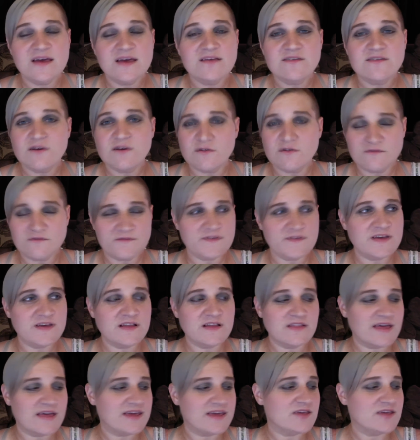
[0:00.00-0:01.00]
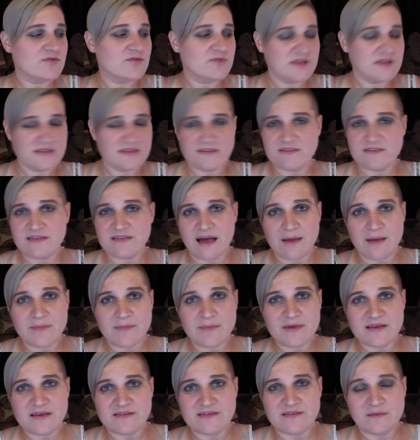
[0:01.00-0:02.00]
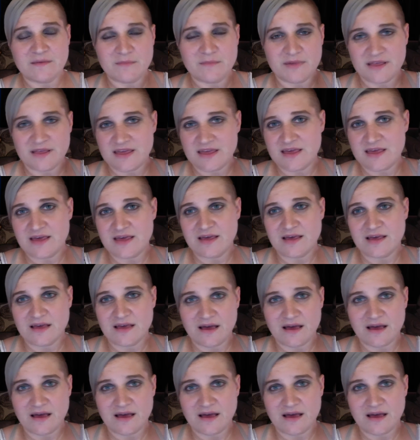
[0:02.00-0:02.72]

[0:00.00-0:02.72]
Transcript: Don't feel like you need to stop because somebody,